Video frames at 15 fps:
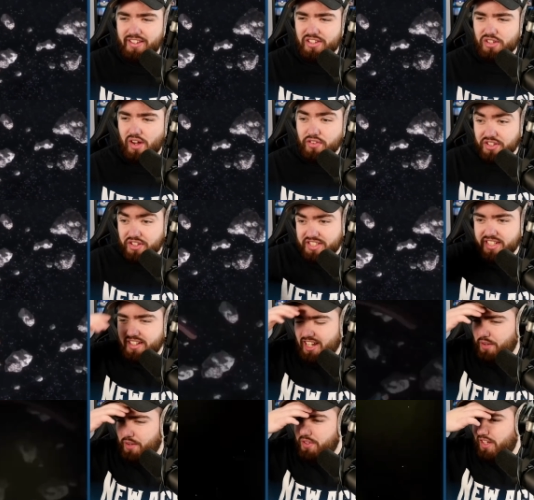Yo, I've not seen
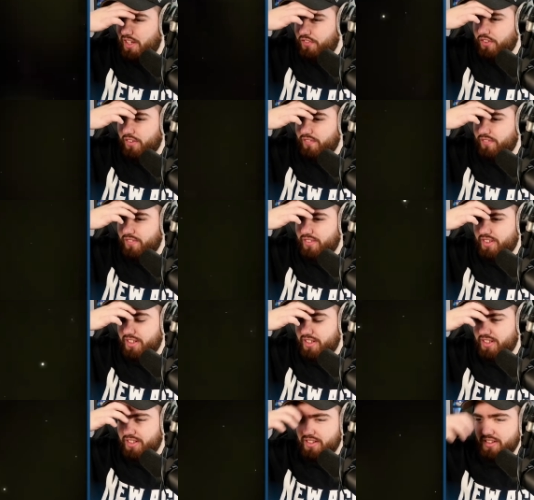that. What's that from?
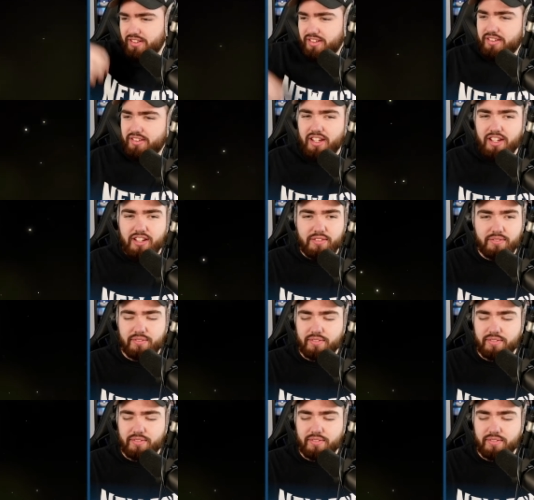Damn.